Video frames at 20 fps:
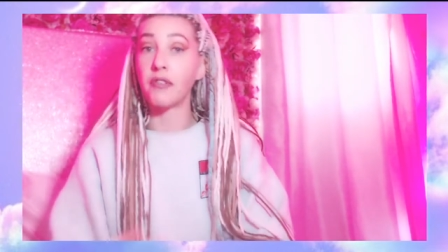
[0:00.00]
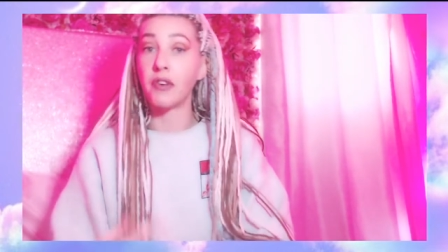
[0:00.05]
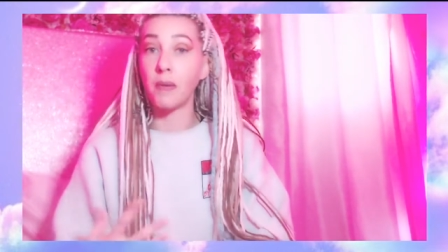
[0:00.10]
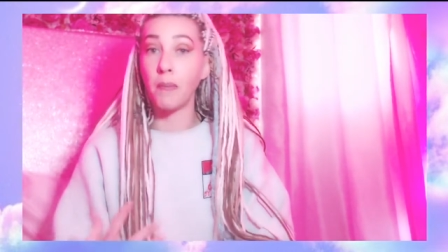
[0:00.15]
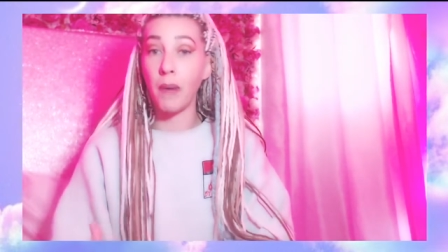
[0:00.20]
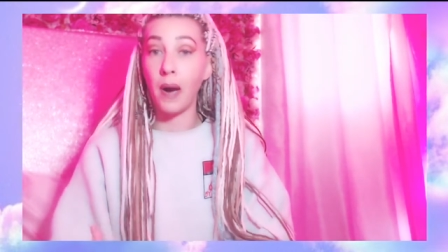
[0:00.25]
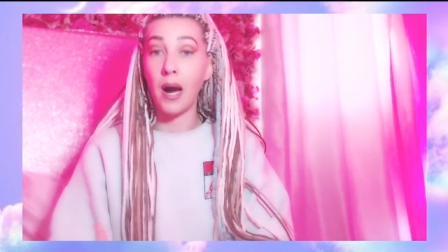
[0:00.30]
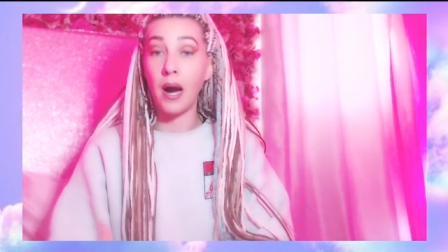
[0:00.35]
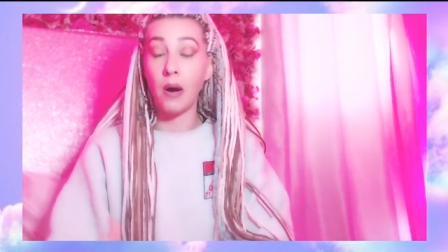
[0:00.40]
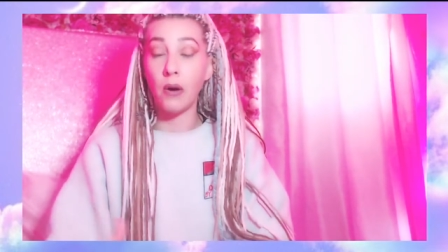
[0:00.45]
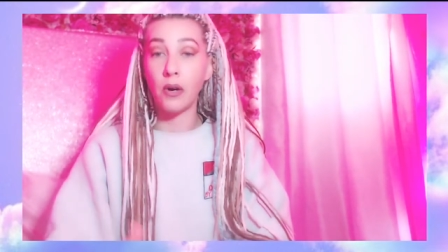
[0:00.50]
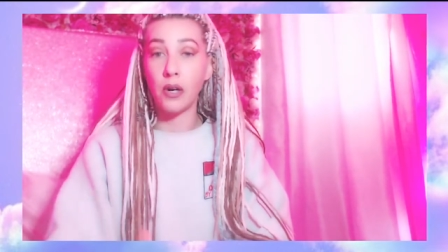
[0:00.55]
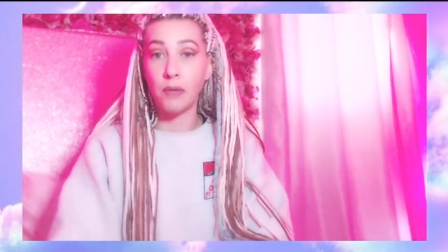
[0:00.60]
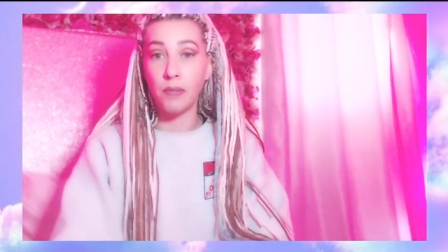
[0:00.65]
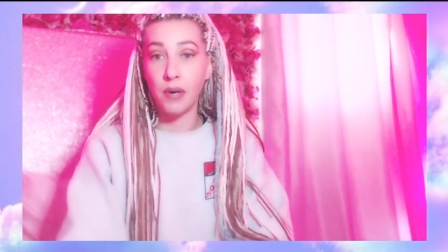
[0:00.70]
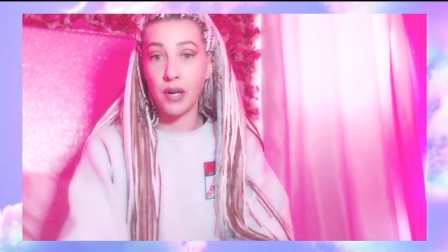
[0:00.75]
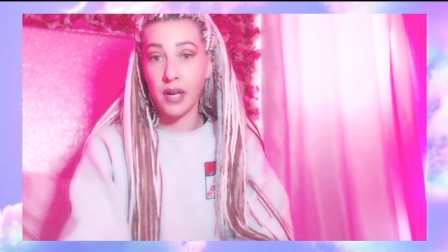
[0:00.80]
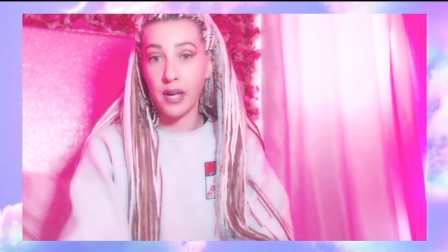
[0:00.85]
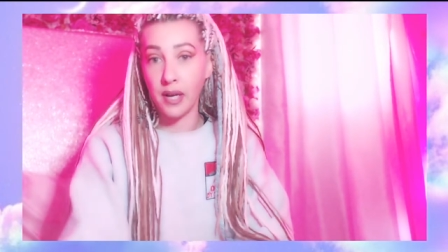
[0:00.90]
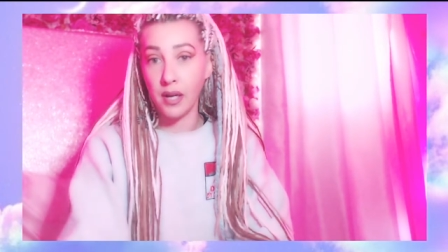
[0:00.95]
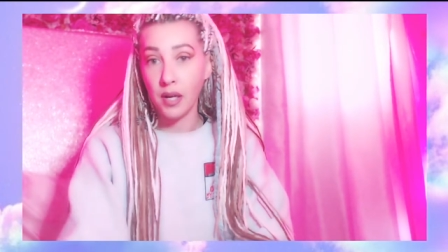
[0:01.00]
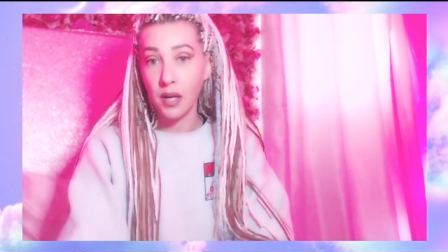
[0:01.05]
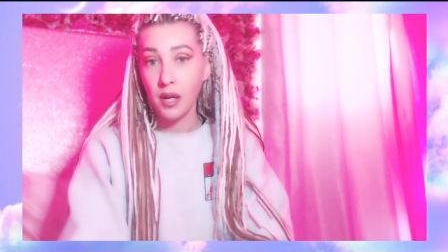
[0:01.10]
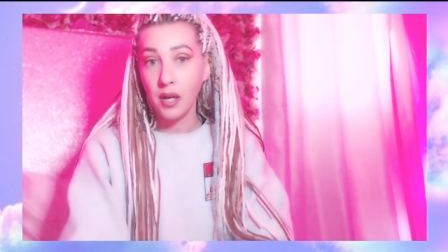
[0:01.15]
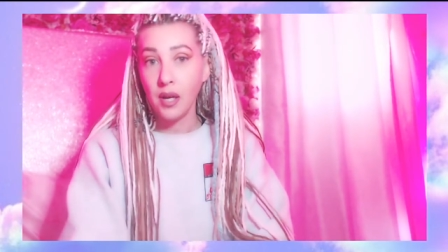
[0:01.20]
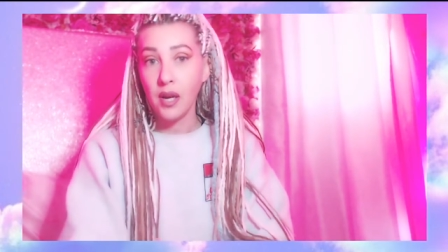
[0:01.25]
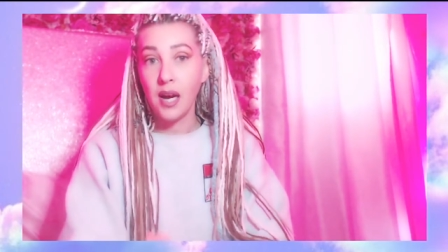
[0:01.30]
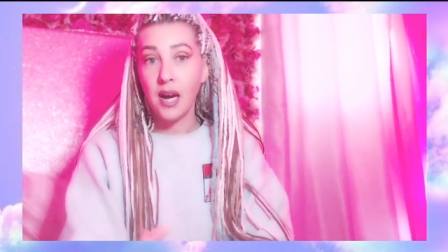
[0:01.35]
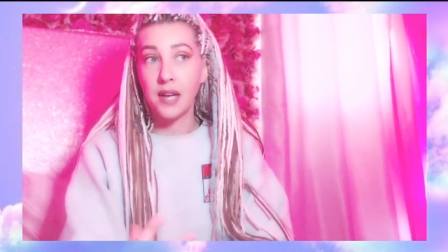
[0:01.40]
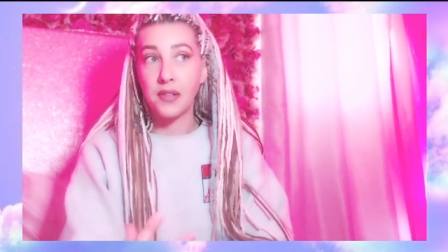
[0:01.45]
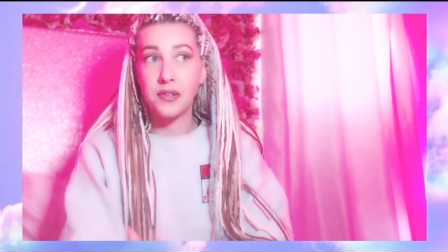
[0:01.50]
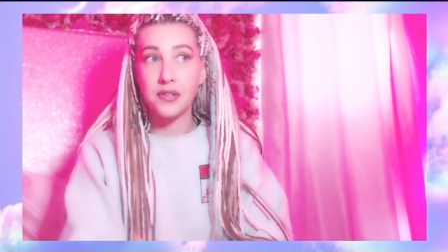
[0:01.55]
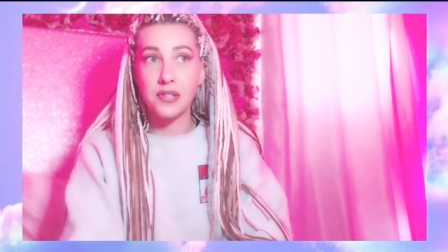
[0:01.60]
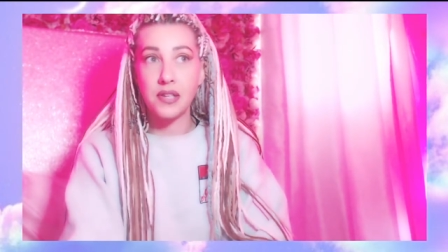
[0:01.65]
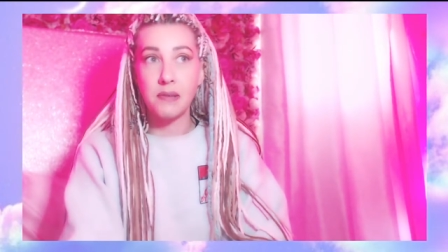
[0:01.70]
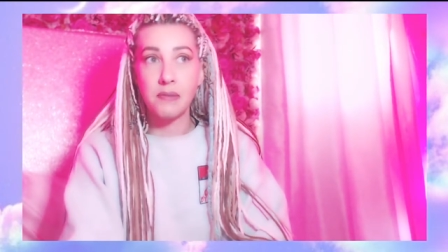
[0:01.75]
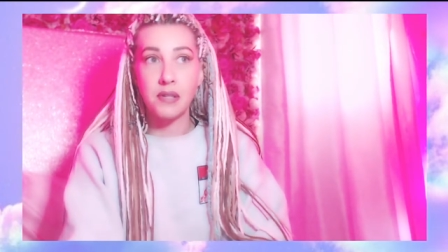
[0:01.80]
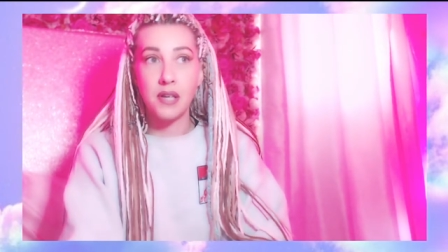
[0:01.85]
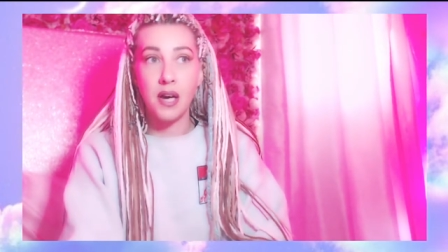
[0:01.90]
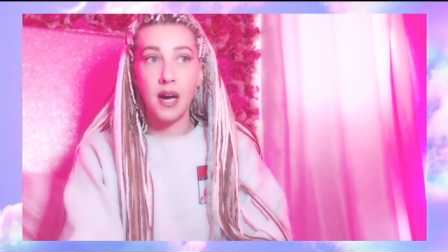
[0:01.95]
your power, but it, at the
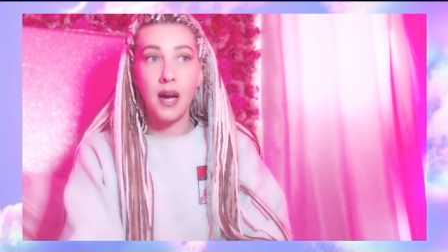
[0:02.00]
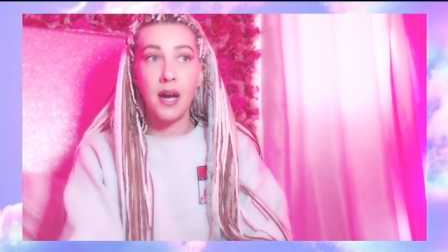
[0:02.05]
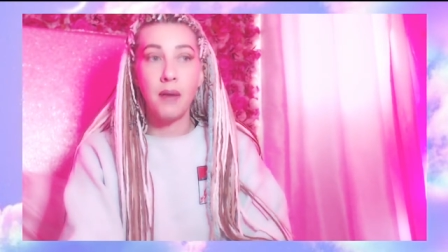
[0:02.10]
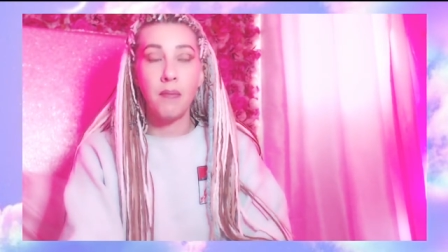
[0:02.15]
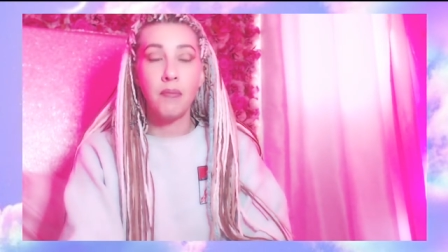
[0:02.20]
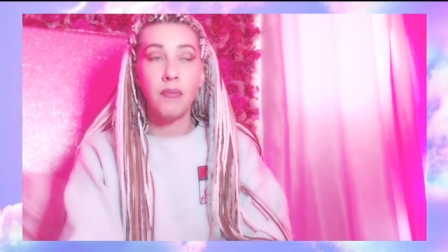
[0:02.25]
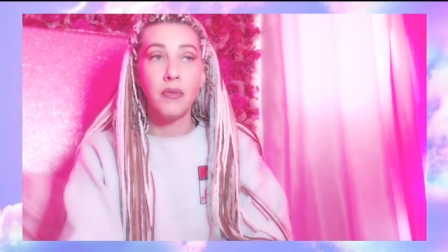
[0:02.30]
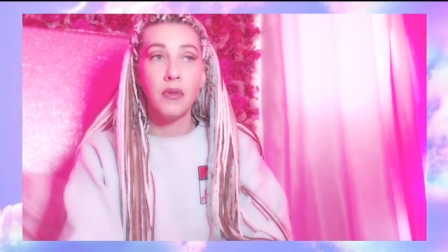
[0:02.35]
same time